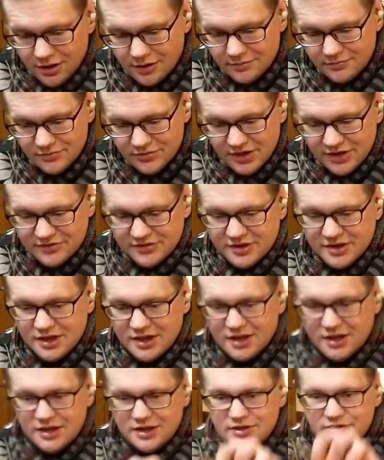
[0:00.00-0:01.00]
right, we got the
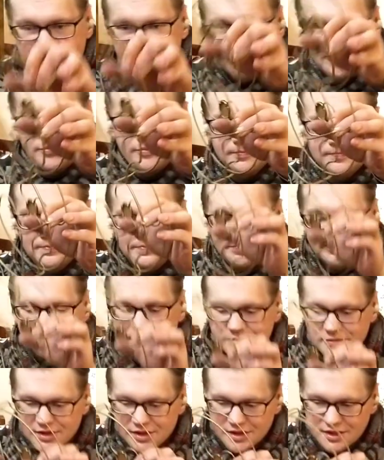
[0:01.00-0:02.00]
cage.
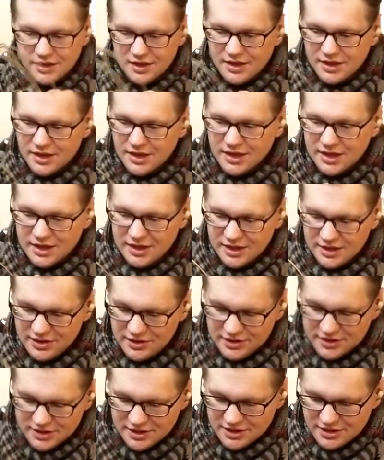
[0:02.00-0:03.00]

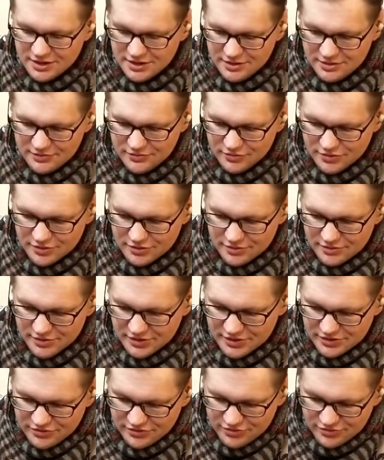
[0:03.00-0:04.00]
And again, we're
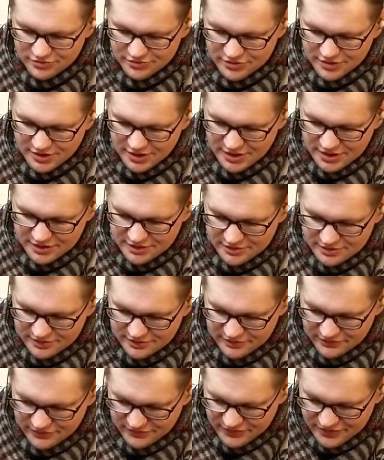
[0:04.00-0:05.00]
going to kind of
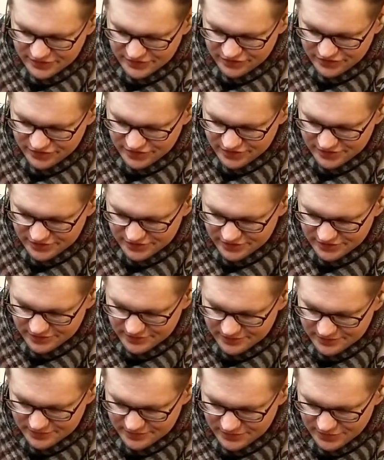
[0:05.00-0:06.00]
fish it
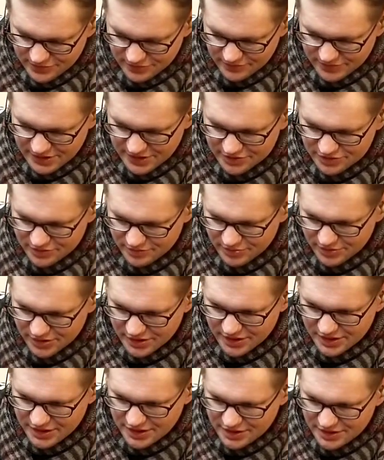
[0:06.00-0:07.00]
around the
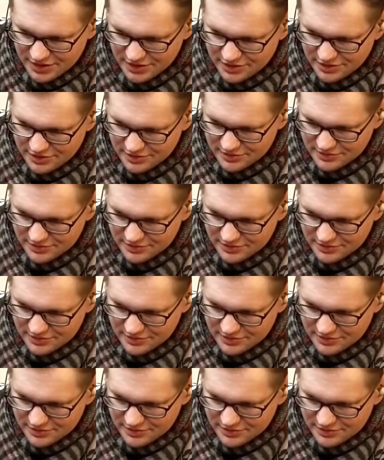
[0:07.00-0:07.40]
blade.